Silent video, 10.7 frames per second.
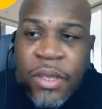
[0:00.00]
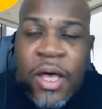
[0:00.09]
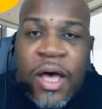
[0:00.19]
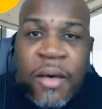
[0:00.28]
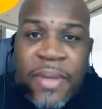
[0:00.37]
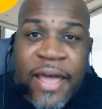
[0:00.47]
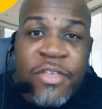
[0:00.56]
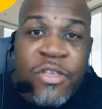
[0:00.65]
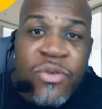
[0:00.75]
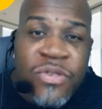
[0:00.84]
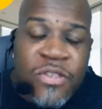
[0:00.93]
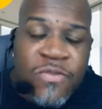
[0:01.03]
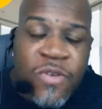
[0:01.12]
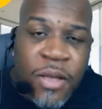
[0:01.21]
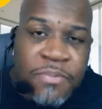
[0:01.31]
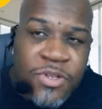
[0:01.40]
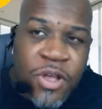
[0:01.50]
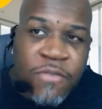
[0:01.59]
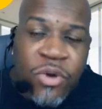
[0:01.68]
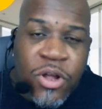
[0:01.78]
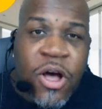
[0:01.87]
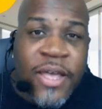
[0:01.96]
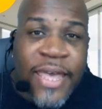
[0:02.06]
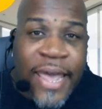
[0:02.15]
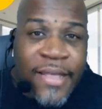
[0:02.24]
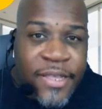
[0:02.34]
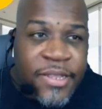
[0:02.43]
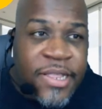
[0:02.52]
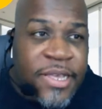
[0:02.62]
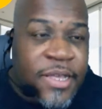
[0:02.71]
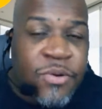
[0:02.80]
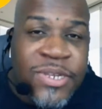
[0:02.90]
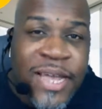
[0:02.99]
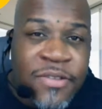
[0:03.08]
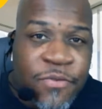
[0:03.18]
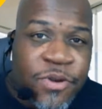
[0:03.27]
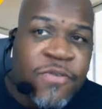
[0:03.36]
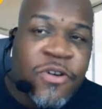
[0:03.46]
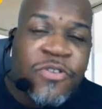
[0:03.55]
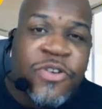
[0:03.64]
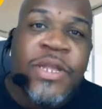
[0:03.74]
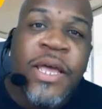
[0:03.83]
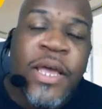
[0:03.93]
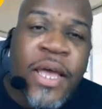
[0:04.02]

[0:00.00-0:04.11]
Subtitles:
But I've used this software called Calendly, which has a free version.